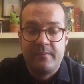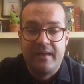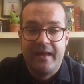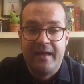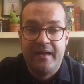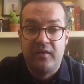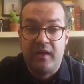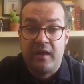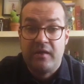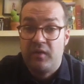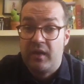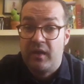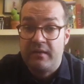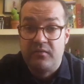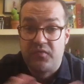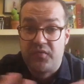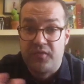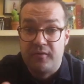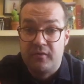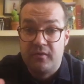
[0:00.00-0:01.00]
And, and, and
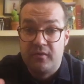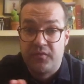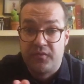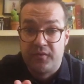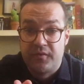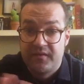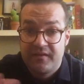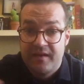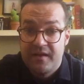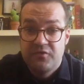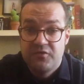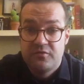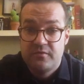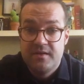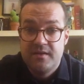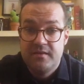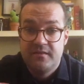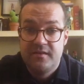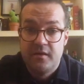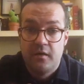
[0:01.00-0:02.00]
for, for
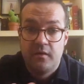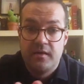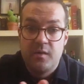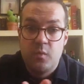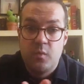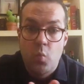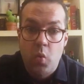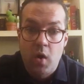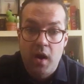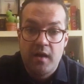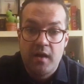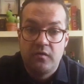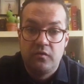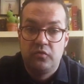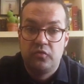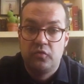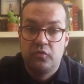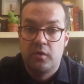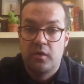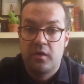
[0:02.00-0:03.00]
centuries, the only way to
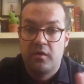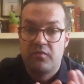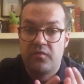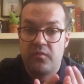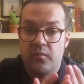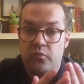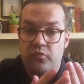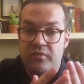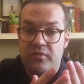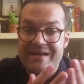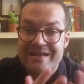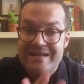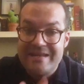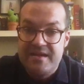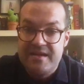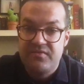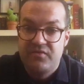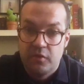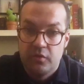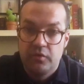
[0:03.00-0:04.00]
sort of
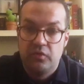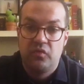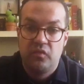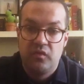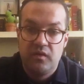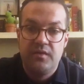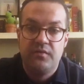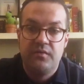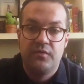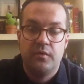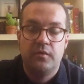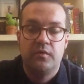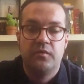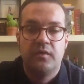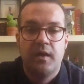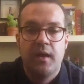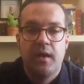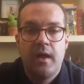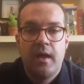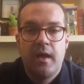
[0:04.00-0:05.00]
relieve those fevers
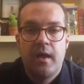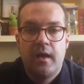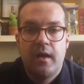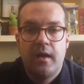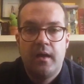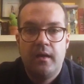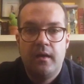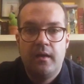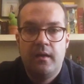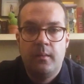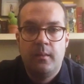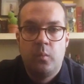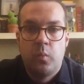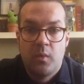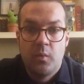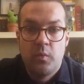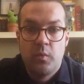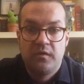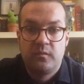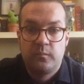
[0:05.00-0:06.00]
uh,
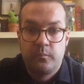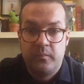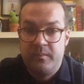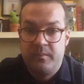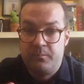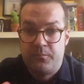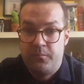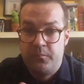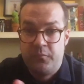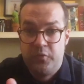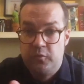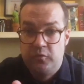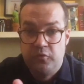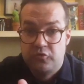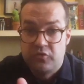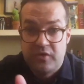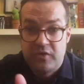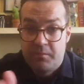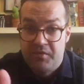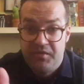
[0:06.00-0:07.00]
was to, to
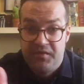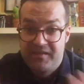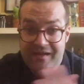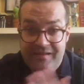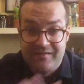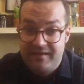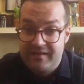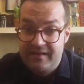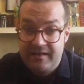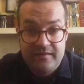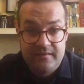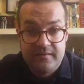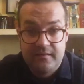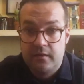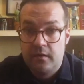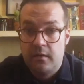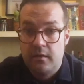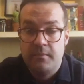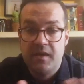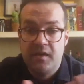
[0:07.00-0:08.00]
drink precisely this,
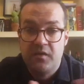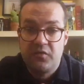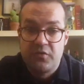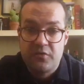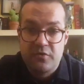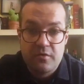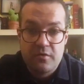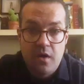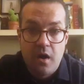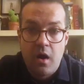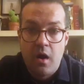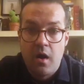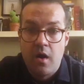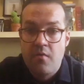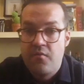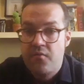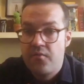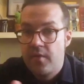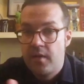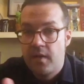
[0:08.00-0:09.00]
a mixture of,
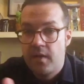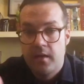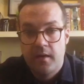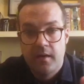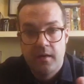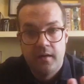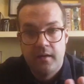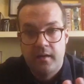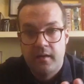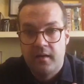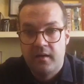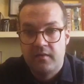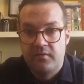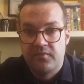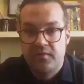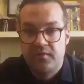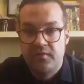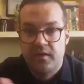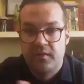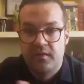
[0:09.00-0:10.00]
uh, of,
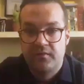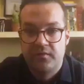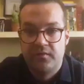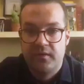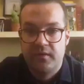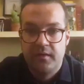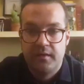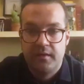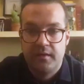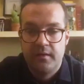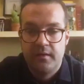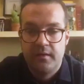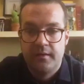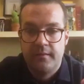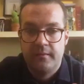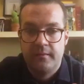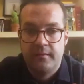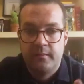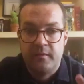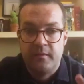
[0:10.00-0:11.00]
of uh,
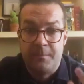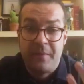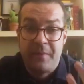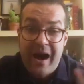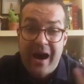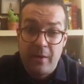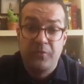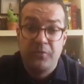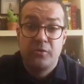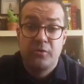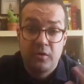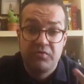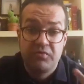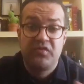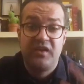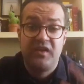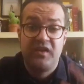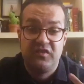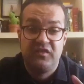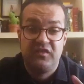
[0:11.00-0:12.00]
the powder of
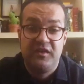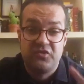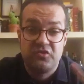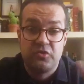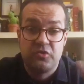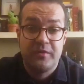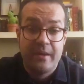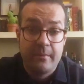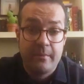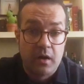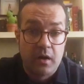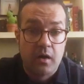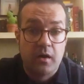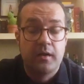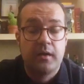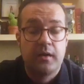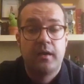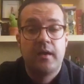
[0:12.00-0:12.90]
cinchona bark